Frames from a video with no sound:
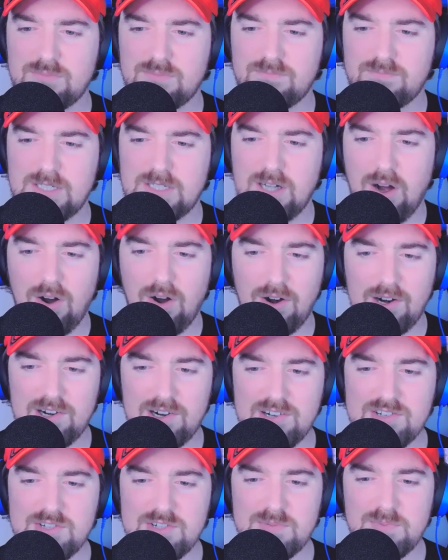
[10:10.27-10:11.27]

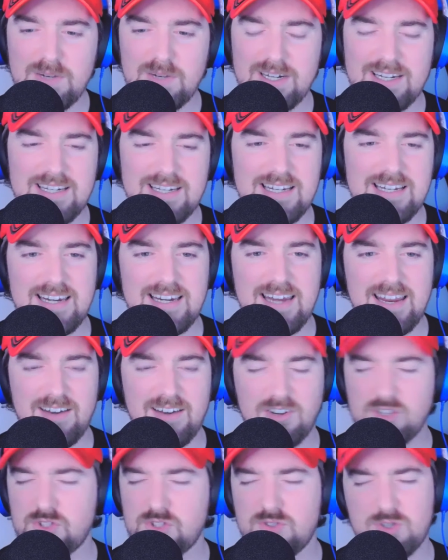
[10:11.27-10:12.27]
cars when he didn't,
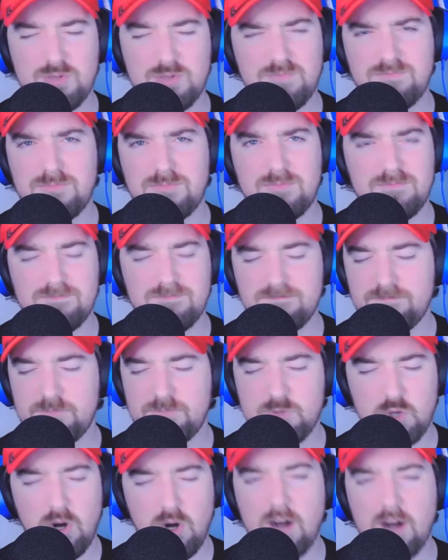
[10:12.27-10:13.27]
or
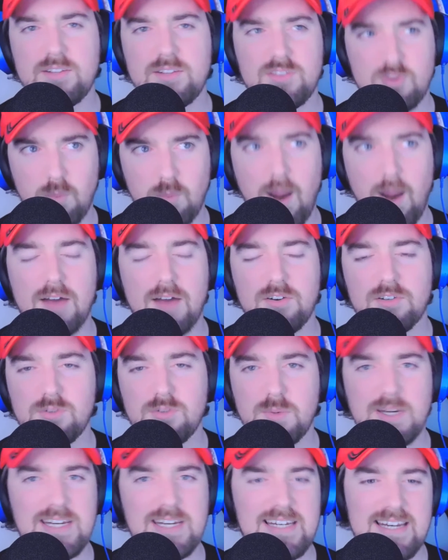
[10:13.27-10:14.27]
truck
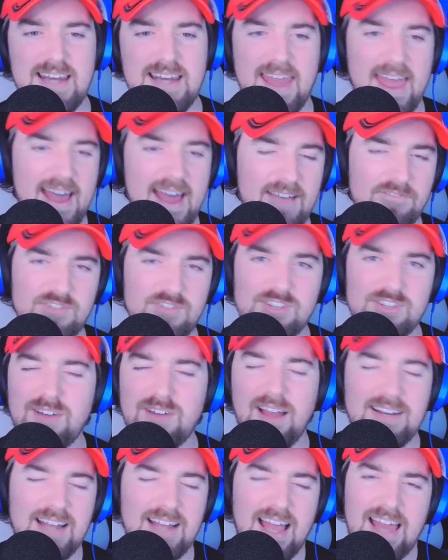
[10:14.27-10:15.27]
throttle when he didn't have to.
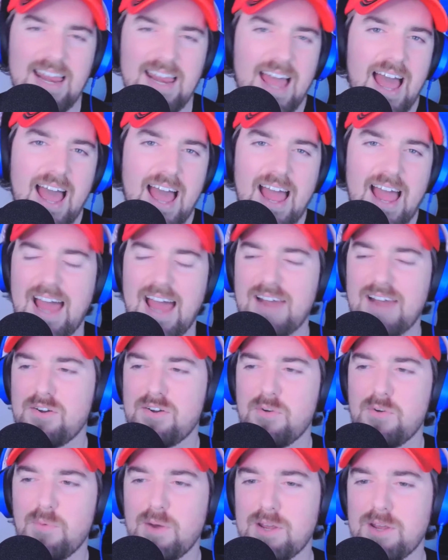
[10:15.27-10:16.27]
I don't
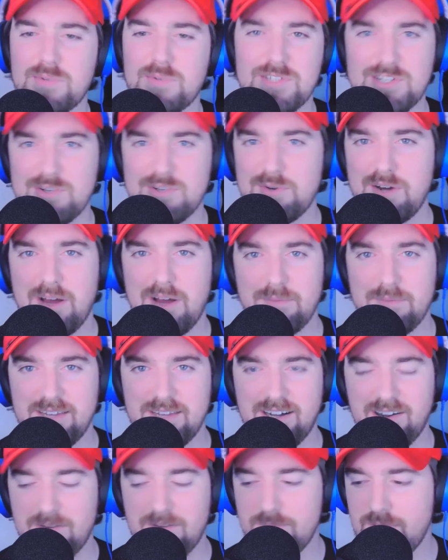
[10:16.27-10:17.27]
know what he was doing up
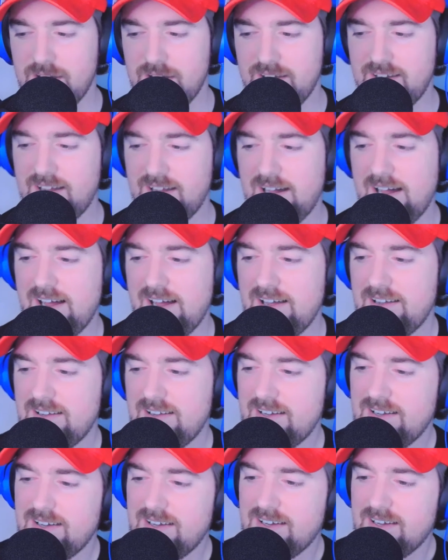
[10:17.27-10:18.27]
there, but
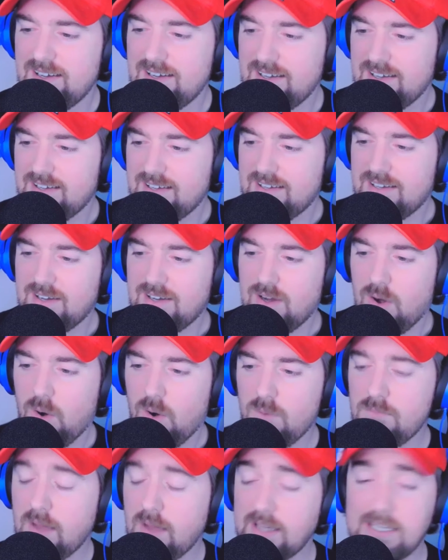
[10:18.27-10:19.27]

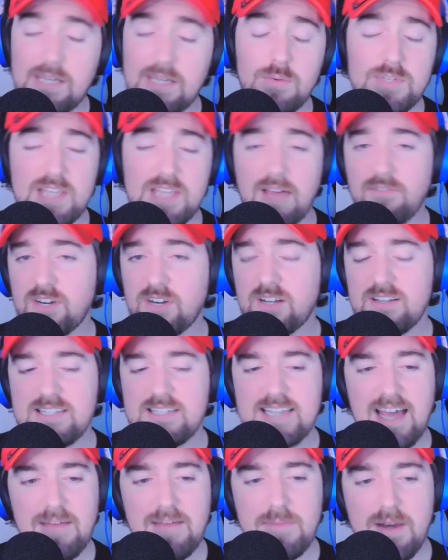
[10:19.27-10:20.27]
well, Mikey was having a good
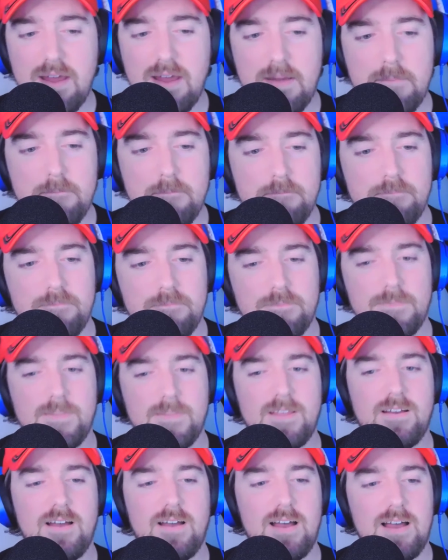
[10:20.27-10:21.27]
time tonight.
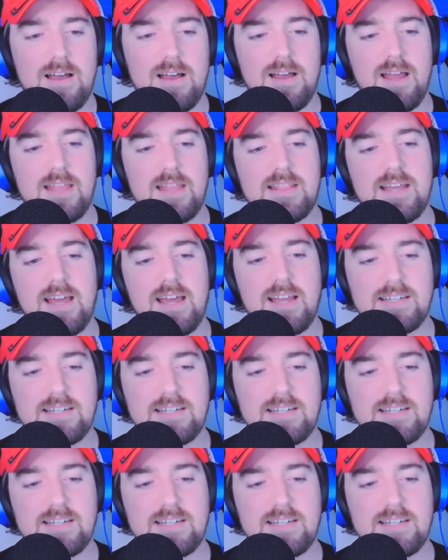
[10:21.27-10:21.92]
And then